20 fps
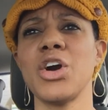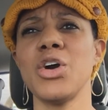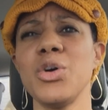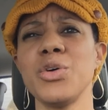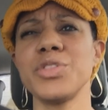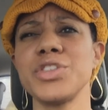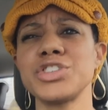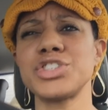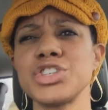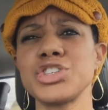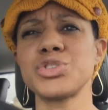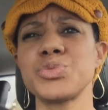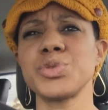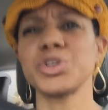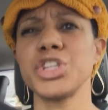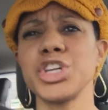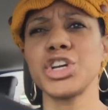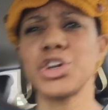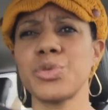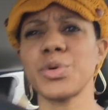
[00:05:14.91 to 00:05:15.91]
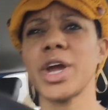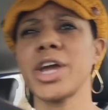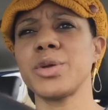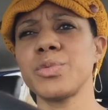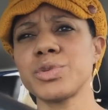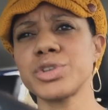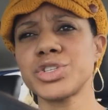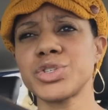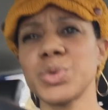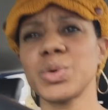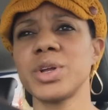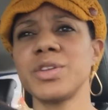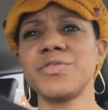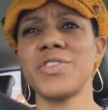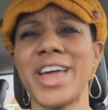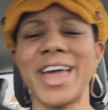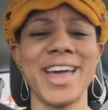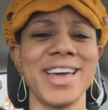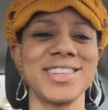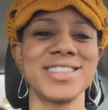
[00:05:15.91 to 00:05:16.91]
oh, this is really great, we're so
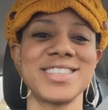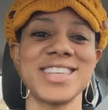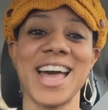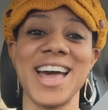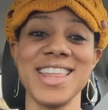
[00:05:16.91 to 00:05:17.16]
advanced,